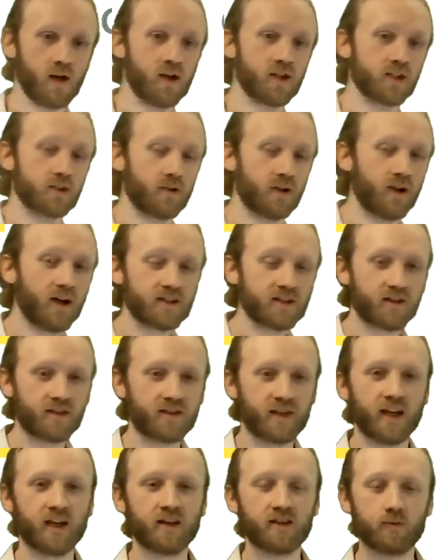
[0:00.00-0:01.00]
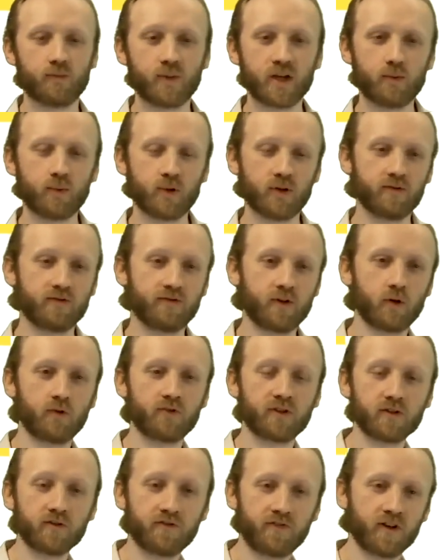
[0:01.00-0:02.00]
So I'd like to thank the people
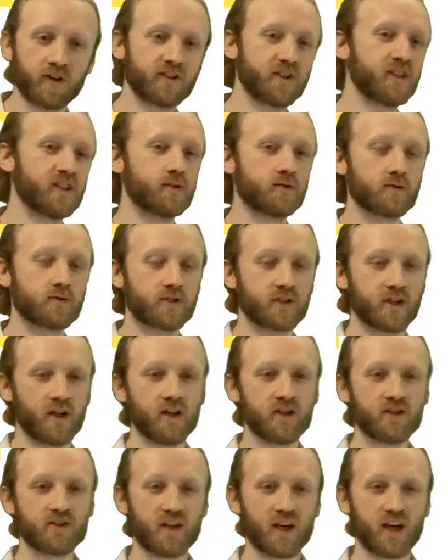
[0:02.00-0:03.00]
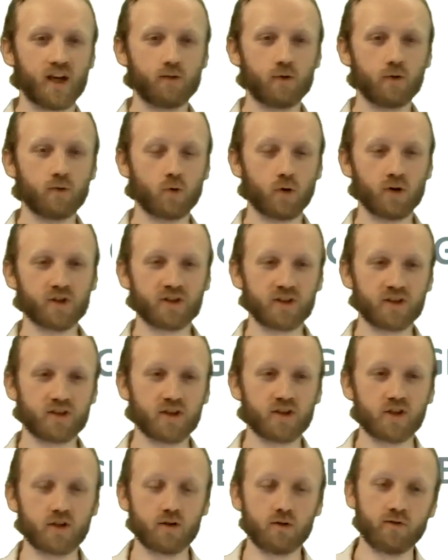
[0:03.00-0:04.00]
involved in funding this research, the Henry Royce
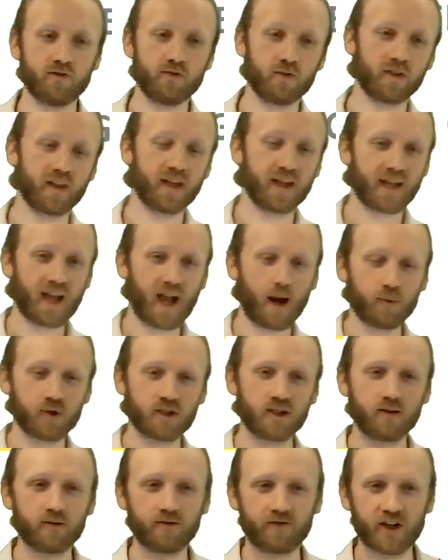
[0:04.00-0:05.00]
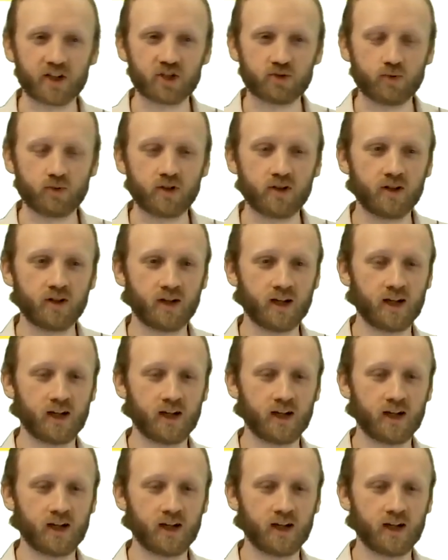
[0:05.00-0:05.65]
Institute for their capital investment